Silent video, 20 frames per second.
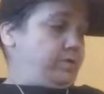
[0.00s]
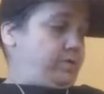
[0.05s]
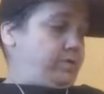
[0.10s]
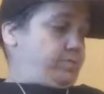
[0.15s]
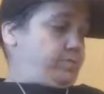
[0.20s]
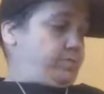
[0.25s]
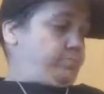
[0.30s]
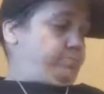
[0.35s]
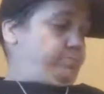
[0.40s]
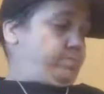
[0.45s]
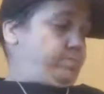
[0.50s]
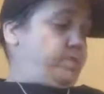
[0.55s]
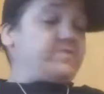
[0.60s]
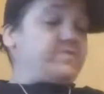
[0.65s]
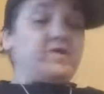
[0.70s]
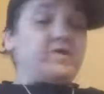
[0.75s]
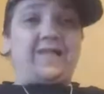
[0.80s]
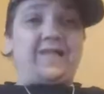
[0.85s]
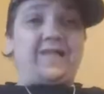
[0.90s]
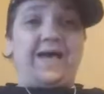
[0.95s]
maybe a
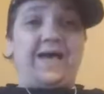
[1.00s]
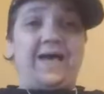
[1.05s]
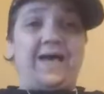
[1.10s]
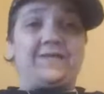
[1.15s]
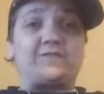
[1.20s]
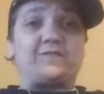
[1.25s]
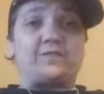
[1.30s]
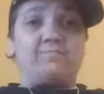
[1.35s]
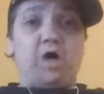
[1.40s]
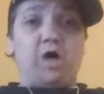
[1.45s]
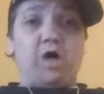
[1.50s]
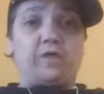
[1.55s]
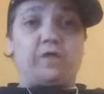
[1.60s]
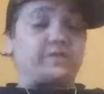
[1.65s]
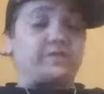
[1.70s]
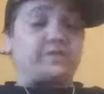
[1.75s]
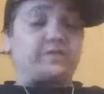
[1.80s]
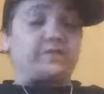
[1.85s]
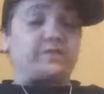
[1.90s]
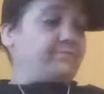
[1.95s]
glass, a mug,
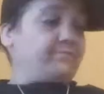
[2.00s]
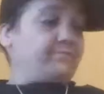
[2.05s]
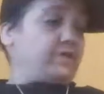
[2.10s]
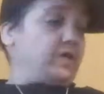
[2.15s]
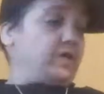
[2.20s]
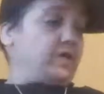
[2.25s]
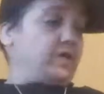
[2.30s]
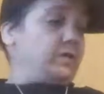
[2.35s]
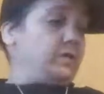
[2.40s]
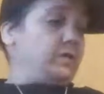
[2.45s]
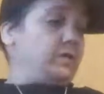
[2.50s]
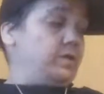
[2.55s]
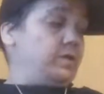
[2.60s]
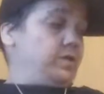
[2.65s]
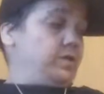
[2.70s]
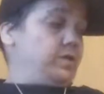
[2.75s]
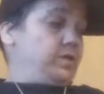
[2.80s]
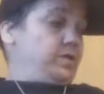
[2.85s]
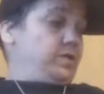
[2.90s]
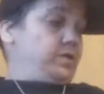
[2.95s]
something,
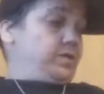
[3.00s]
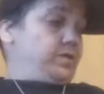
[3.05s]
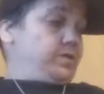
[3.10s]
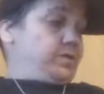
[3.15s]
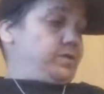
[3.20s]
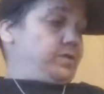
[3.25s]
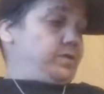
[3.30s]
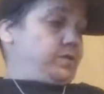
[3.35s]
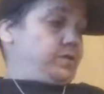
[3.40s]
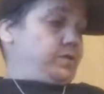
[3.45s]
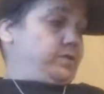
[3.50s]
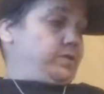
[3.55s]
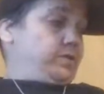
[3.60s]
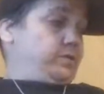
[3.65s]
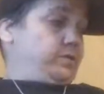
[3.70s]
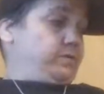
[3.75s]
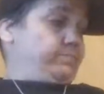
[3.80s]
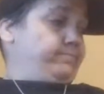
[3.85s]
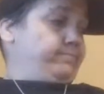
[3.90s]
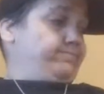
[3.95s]
um,
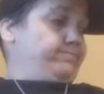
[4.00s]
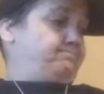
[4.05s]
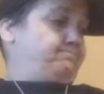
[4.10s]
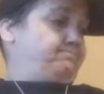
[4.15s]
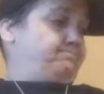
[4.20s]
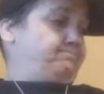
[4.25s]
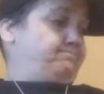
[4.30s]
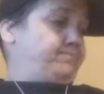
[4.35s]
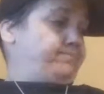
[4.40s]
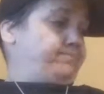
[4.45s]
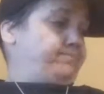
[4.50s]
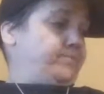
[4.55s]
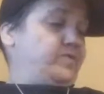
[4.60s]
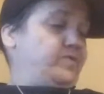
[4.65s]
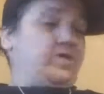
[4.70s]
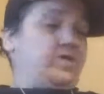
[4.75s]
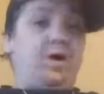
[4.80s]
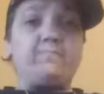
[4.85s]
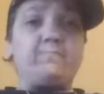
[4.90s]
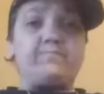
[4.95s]
a
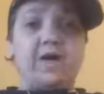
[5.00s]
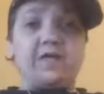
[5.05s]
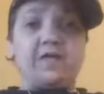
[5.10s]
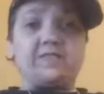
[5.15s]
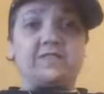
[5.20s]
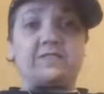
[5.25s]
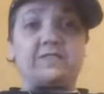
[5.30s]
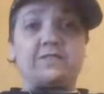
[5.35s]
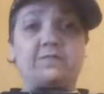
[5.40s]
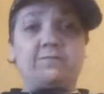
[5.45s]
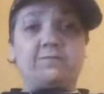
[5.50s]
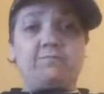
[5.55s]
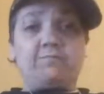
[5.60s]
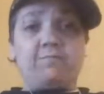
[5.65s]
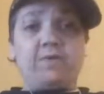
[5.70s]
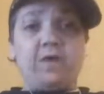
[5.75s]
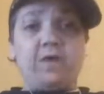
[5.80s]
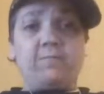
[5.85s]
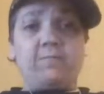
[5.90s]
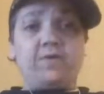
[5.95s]
bust,
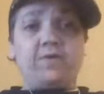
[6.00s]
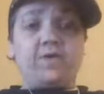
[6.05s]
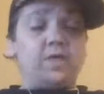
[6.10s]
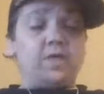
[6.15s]
maybe.